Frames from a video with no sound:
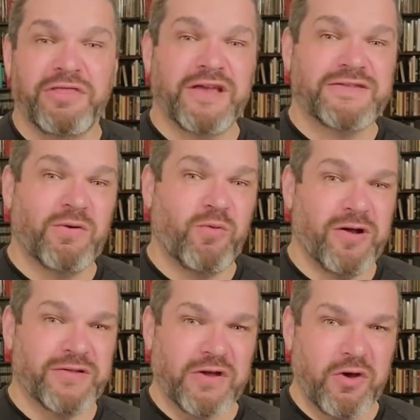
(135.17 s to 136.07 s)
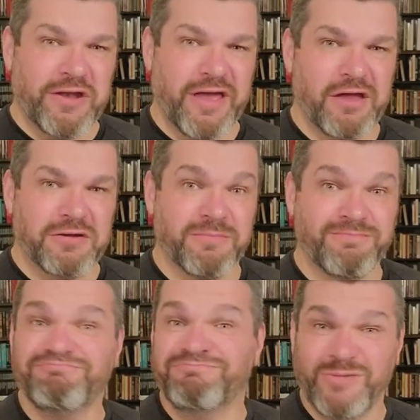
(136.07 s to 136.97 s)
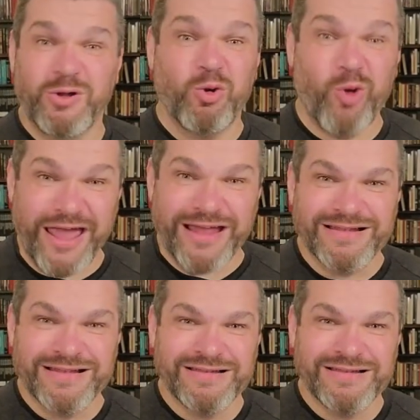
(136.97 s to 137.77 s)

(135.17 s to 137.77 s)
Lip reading: thinks the world's going to end. Great!